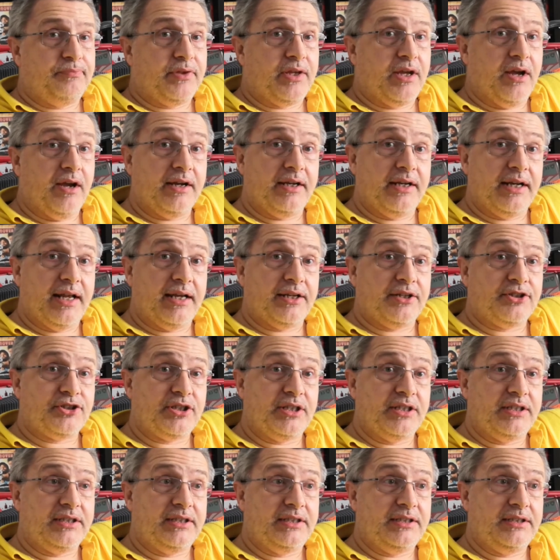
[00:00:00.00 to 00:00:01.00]
I can
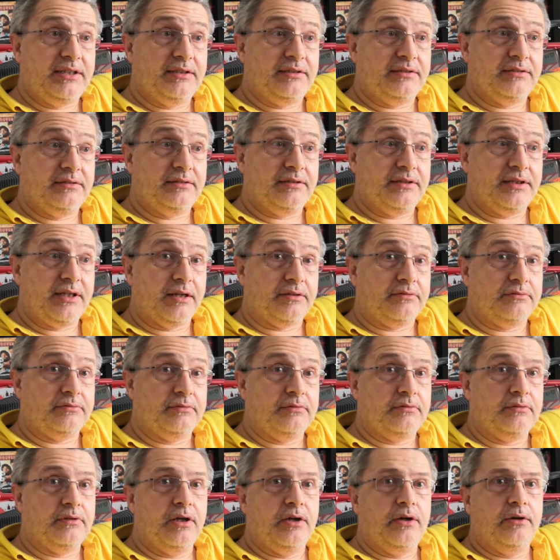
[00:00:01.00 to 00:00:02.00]
actually,
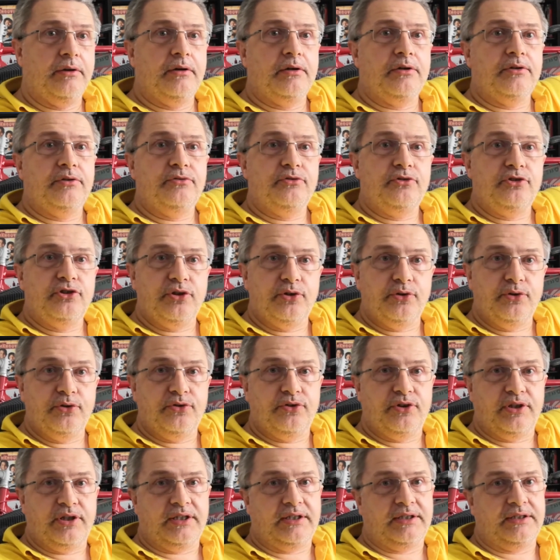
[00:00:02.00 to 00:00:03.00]
do
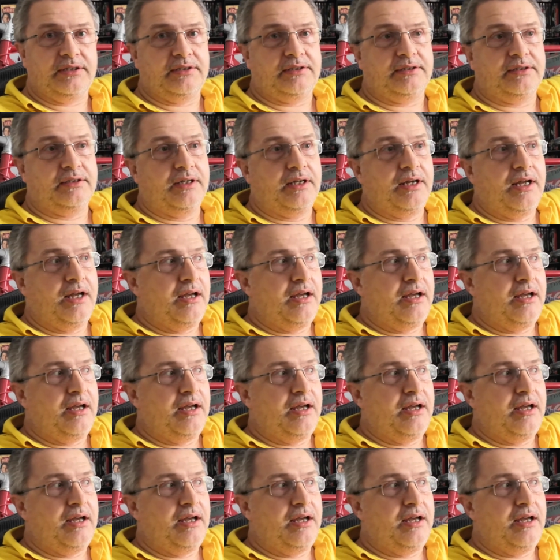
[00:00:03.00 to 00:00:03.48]
things.